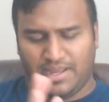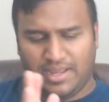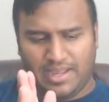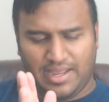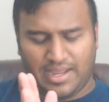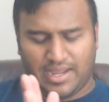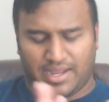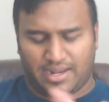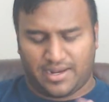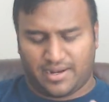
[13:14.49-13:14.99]

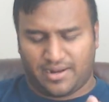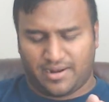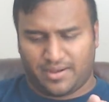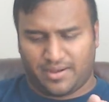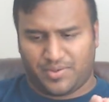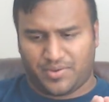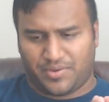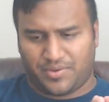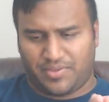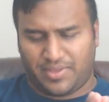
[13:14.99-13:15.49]
And
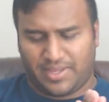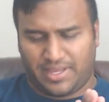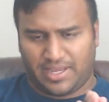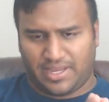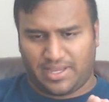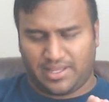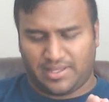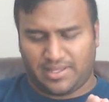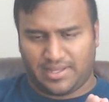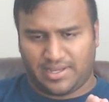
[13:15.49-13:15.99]
another
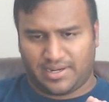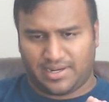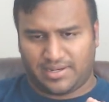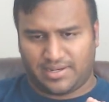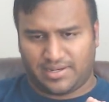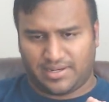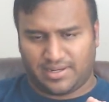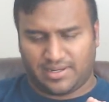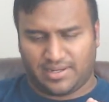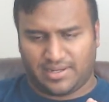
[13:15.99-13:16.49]
thing
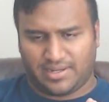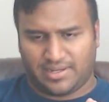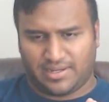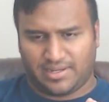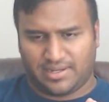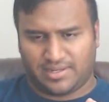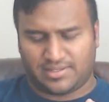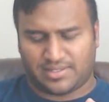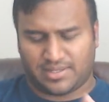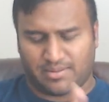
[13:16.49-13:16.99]
that
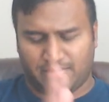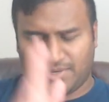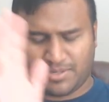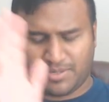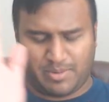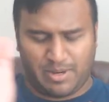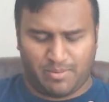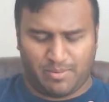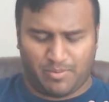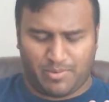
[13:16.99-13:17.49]
some other
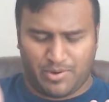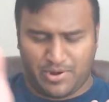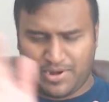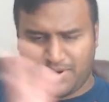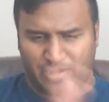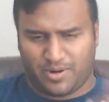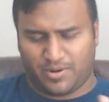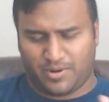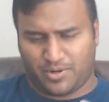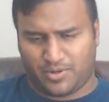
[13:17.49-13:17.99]
people pointed
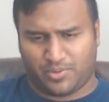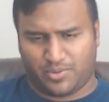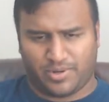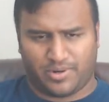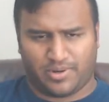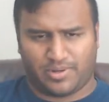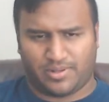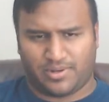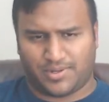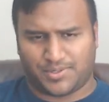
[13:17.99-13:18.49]
out on Twitter
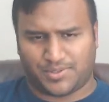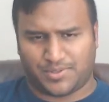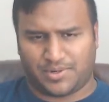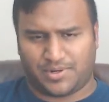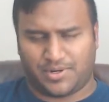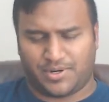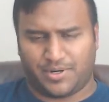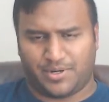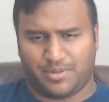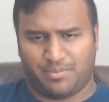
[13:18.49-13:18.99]
and also
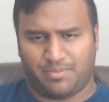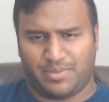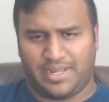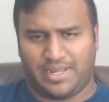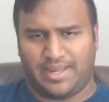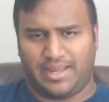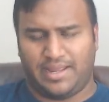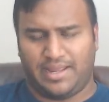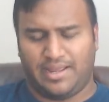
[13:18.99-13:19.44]
occurred to me